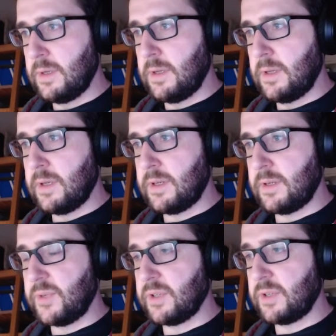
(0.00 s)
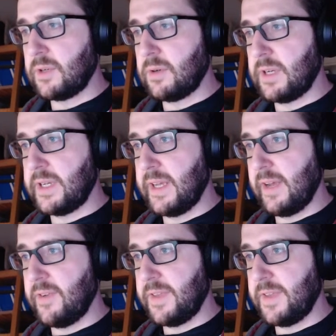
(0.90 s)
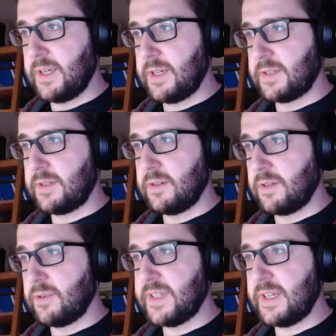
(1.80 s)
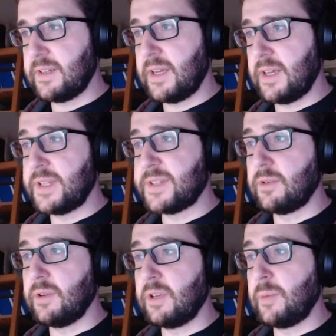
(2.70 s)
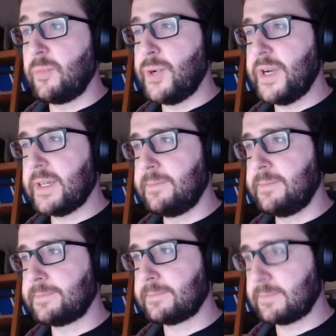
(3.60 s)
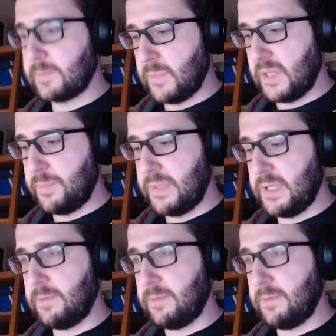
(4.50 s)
And then we're gonna go, okay, everything is gonna go reset. And now it's no longer brick, but pill.